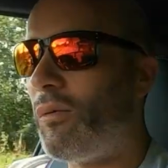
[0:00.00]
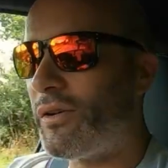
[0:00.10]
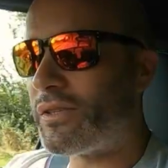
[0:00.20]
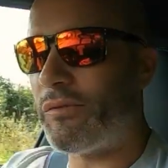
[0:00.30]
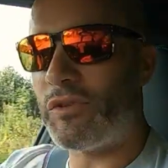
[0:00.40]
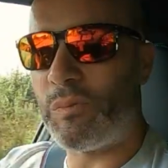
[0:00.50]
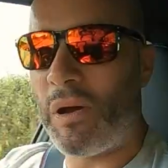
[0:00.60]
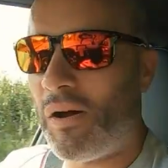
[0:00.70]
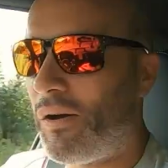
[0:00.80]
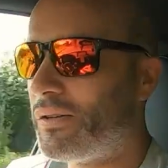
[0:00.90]
whilst it was
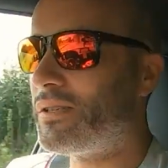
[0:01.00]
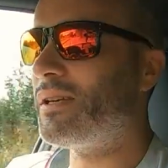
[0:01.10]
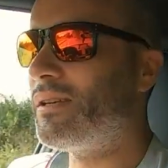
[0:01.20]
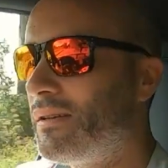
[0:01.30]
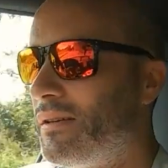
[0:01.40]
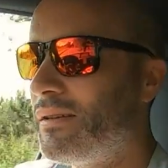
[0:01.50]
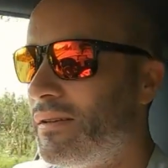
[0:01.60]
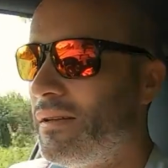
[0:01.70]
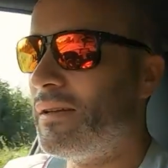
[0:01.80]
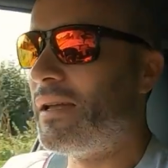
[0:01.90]
parked
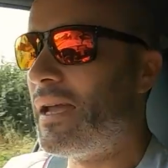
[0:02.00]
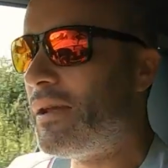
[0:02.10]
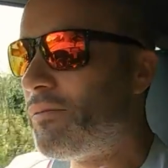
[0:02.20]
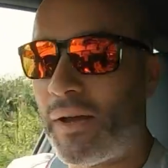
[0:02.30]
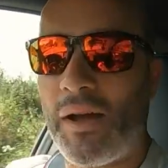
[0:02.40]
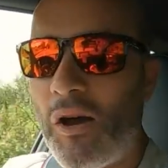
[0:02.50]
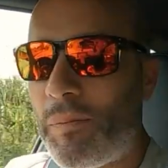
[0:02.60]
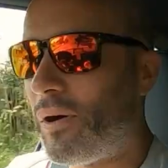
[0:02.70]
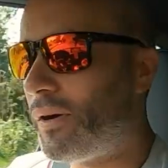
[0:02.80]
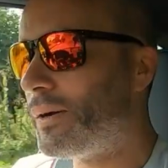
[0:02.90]
in my car
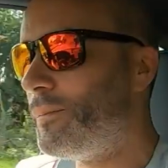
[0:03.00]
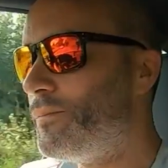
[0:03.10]
park.